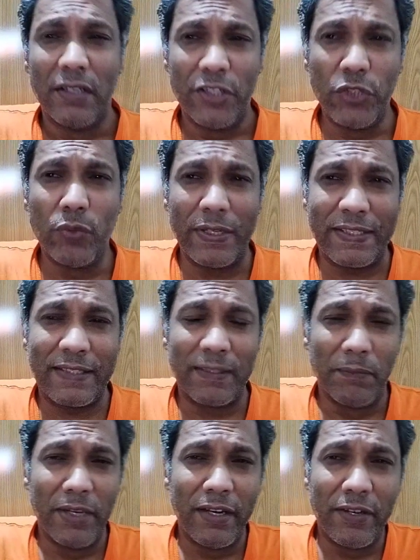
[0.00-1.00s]

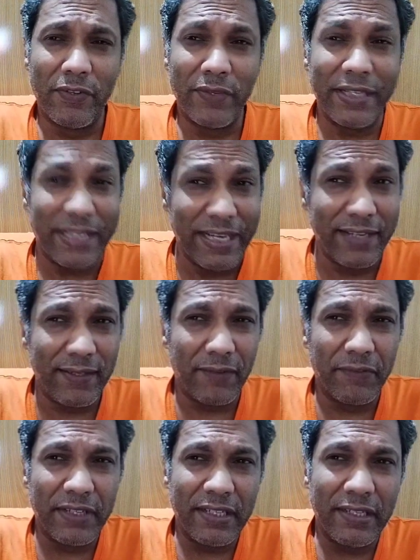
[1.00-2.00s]
U.S. military
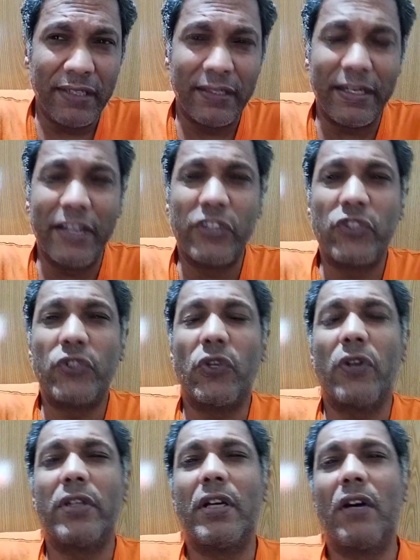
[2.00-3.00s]
intervened. It
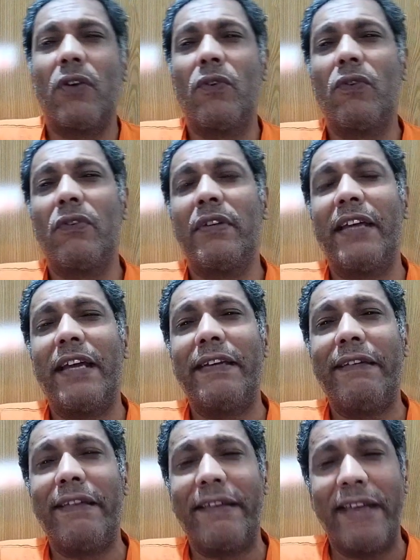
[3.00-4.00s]
shot down
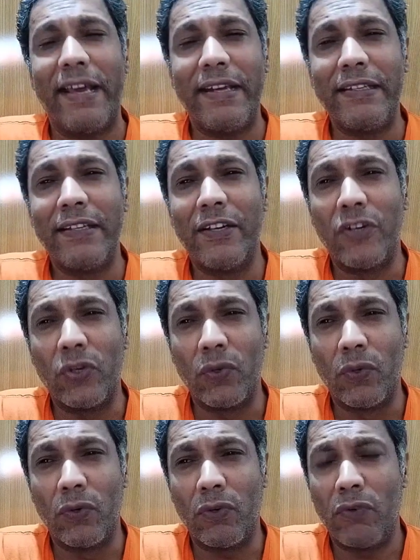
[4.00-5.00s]
an Iranian
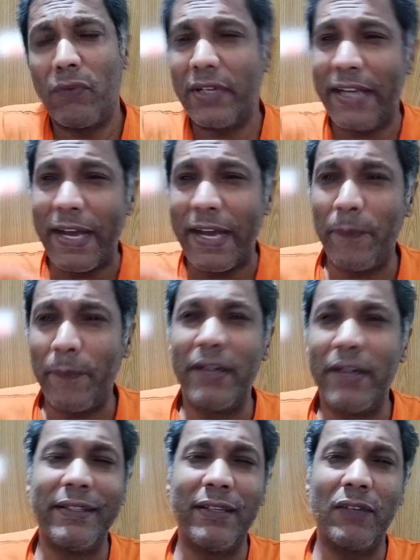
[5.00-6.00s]
drone. What
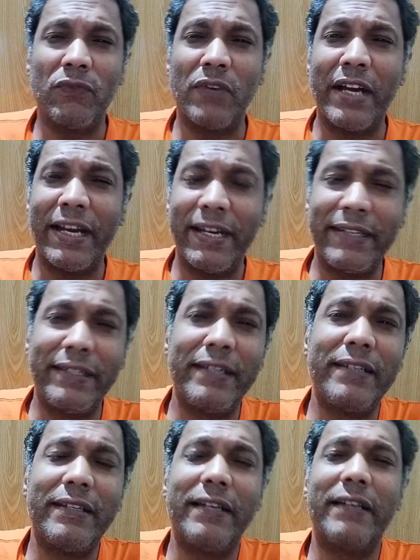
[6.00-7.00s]
happened there? Why
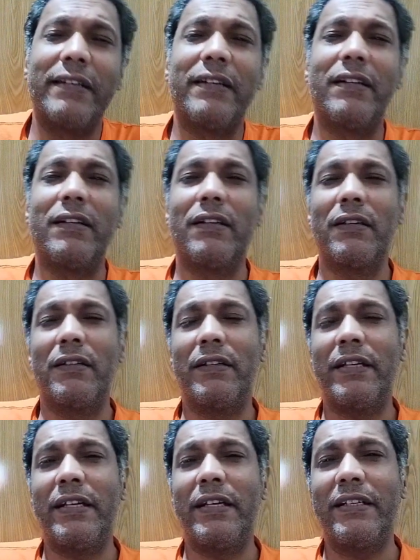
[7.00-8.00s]
did Iran
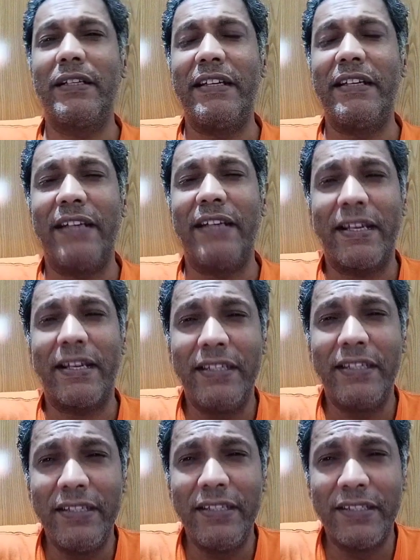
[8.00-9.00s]
hit
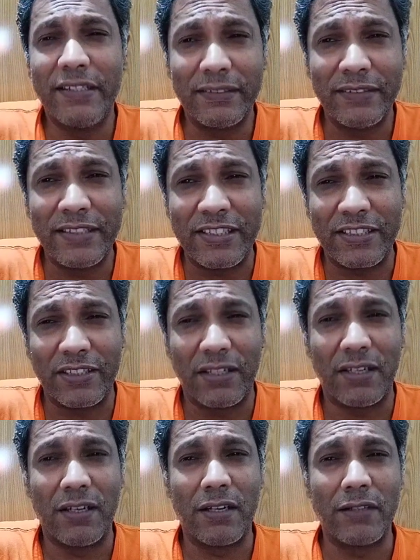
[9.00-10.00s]
Iraqi
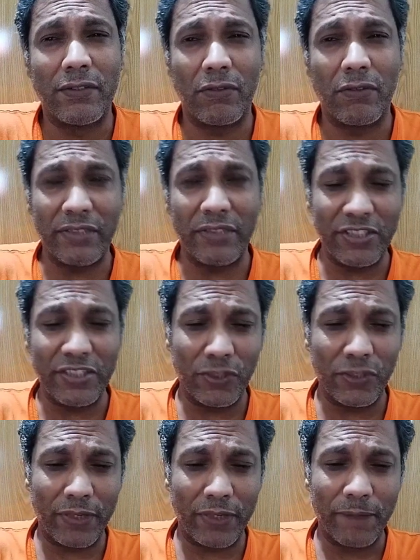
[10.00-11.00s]
Kurdistan
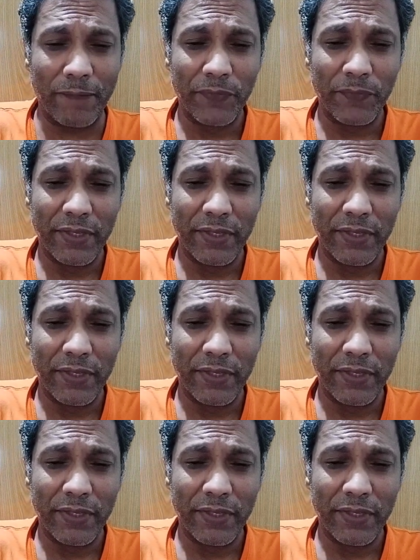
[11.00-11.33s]
region today?